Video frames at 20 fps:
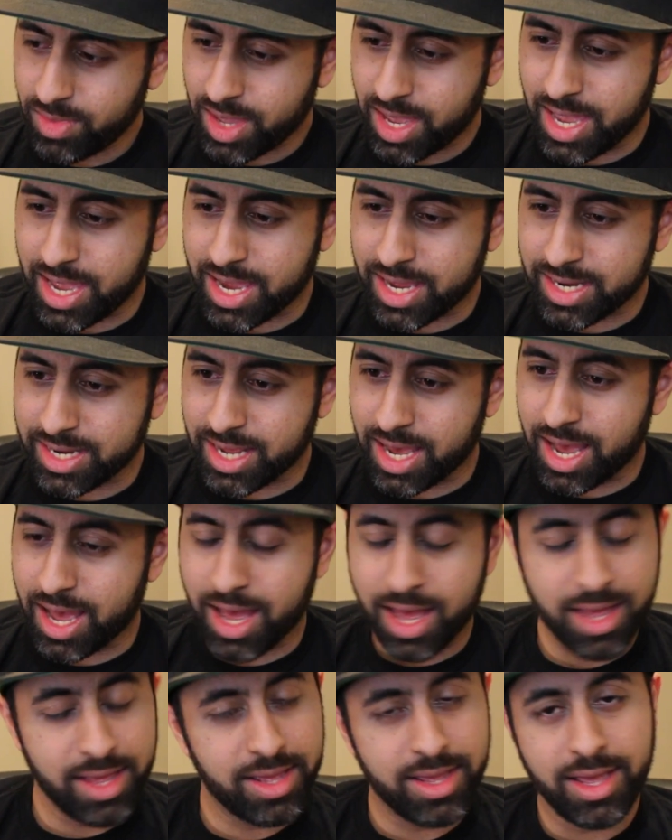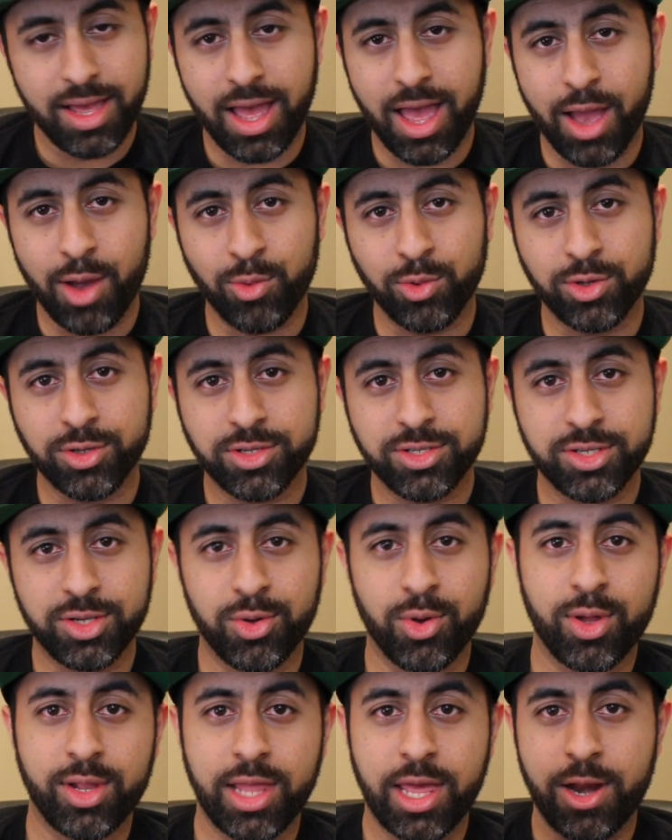and uh, I will see
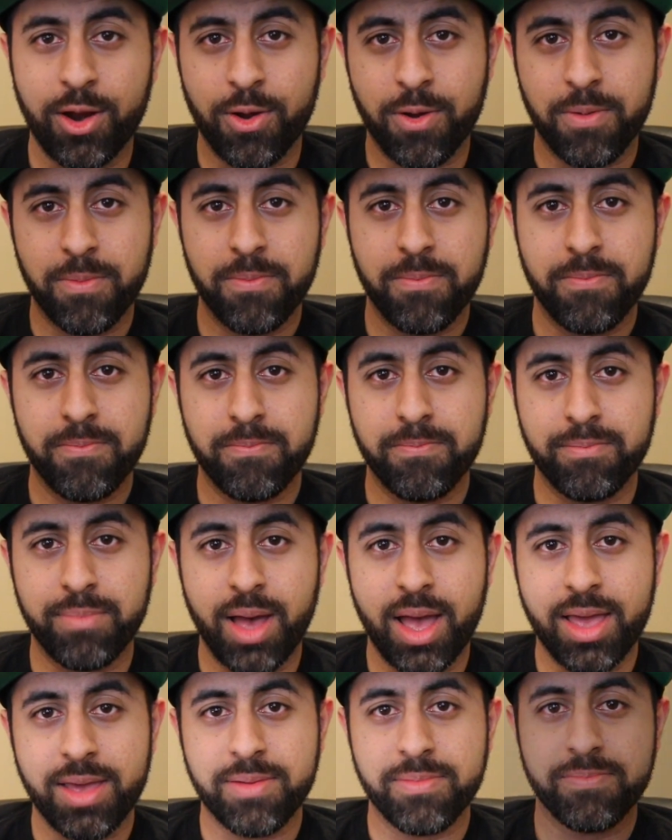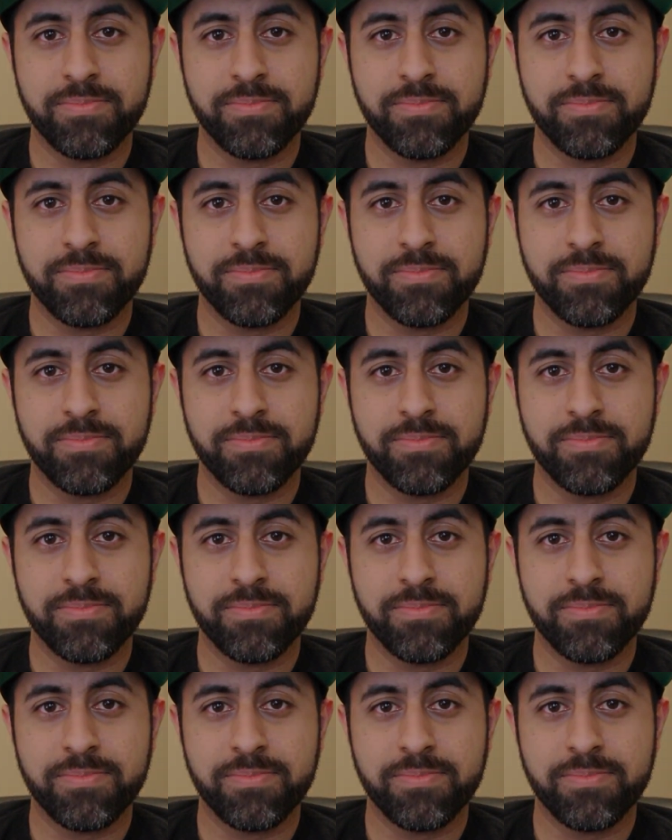you all later. Bye.